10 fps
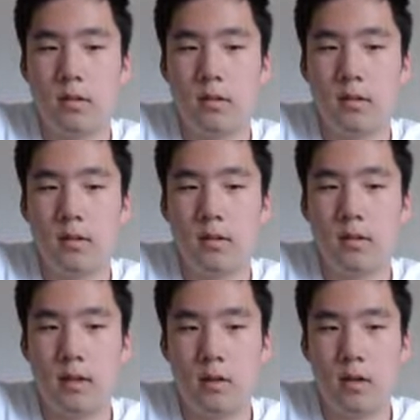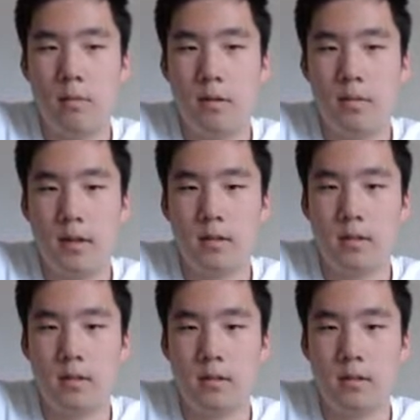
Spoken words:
is I'll copy and paste into the